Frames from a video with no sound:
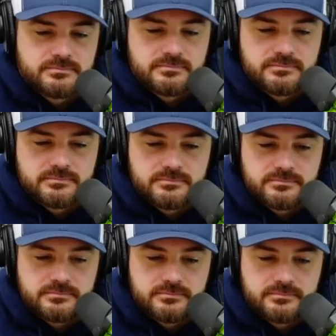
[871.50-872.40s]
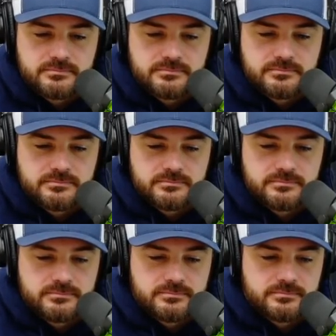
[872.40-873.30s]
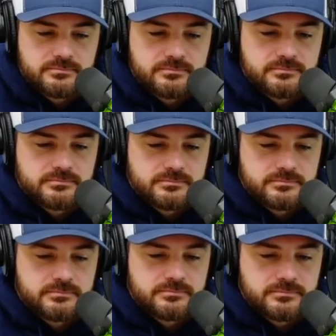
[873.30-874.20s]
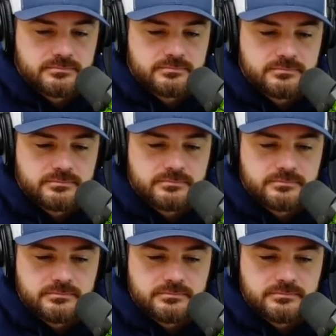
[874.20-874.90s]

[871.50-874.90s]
No words are spoken by the person on screen.